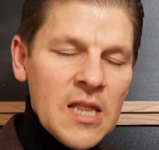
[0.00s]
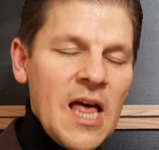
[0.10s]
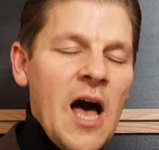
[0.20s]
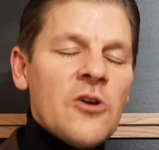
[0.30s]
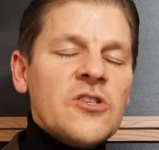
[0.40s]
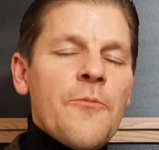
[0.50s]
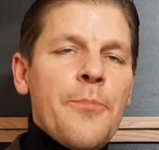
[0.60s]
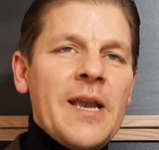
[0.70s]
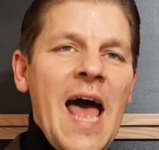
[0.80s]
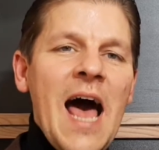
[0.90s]
The house of
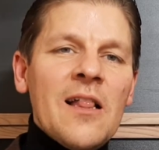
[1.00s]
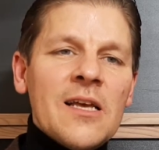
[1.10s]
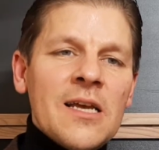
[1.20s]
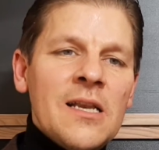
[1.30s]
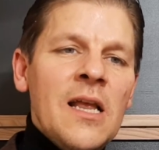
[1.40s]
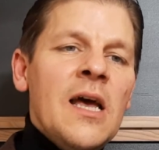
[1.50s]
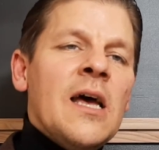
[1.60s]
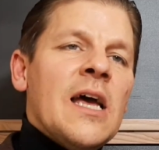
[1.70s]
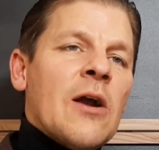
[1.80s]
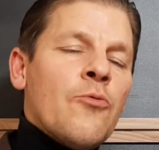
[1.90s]
Penhaligon
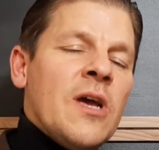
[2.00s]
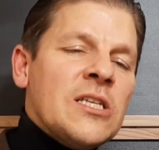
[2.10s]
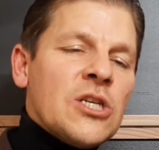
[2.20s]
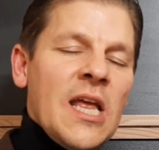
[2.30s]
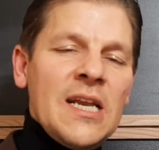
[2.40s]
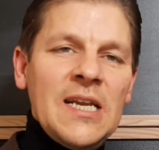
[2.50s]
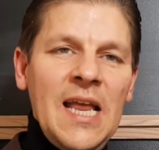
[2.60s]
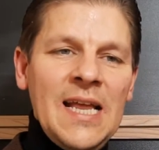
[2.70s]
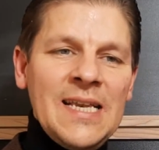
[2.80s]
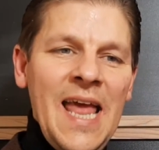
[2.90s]
originated
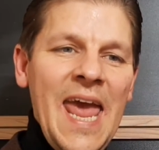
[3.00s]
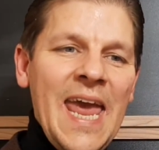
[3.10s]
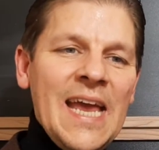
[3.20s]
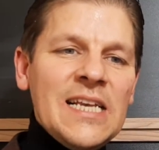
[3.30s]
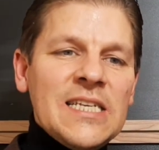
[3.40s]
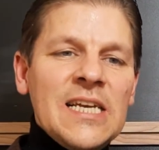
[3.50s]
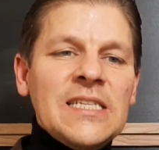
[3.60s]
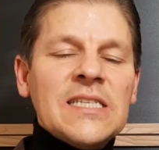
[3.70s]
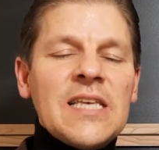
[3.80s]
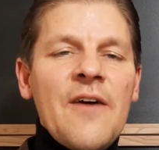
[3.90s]
in
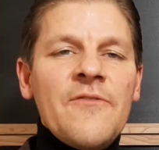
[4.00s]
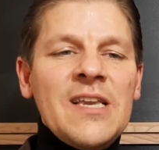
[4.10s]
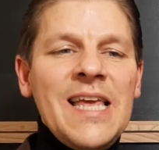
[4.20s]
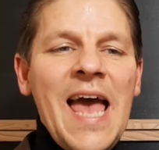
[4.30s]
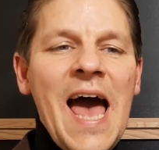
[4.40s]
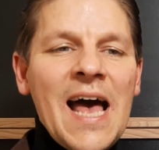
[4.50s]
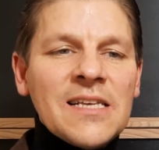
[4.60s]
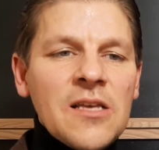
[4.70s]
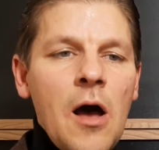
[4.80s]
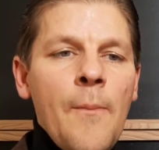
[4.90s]
1870
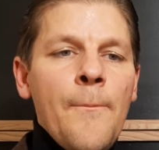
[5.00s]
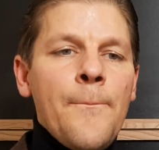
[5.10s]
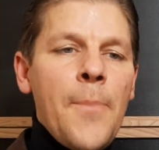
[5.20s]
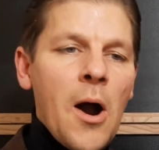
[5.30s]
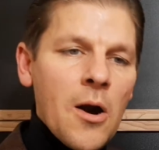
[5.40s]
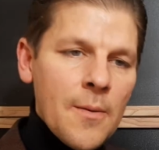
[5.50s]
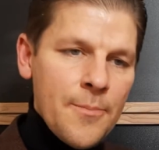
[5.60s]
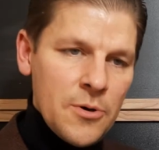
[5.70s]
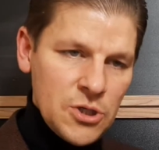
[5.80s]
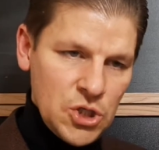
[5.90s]
as a
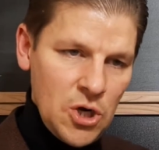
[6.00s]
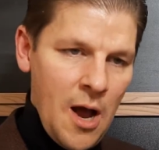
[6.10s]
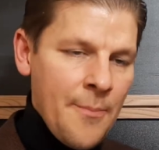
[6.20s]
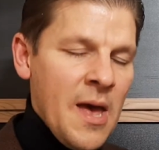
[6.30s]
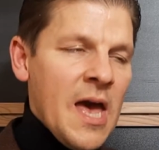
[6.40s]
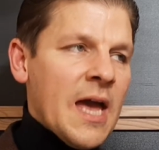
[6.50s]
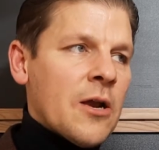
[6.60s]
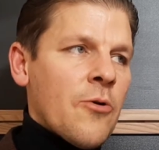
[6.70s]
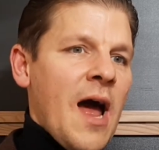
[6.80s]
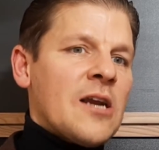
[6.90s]
barber shop and
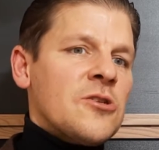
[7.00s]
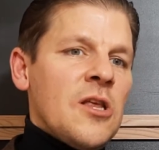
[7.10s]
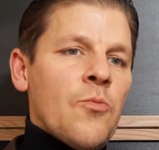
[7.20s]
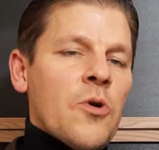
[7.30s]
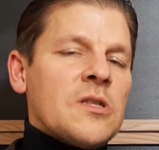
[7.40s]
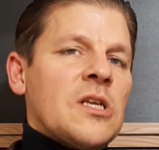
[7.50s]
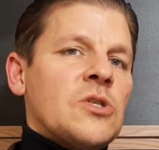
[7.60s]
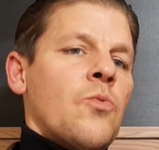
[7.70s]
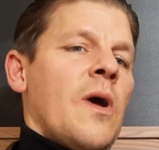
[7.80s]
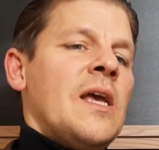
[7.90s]
gradually worked
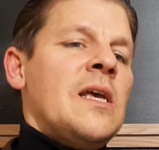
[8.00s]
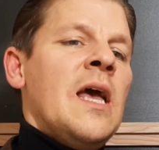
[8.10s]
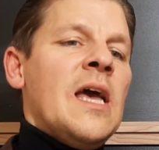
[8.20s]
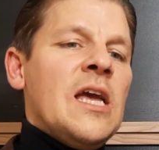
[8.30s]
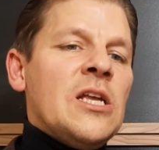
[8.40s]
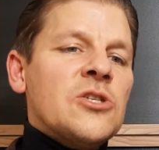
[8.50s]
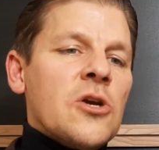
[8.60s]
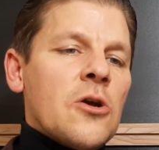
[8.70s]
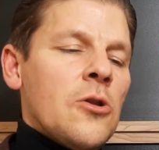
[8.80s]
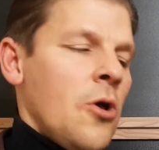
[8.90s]
its way into
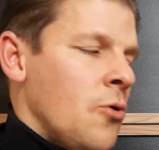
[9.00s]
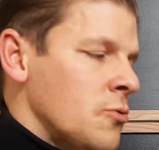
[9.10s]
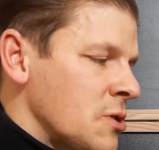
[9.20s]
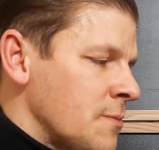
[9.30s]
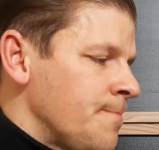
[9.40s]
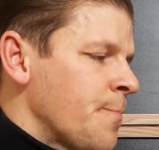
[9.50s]
colognes.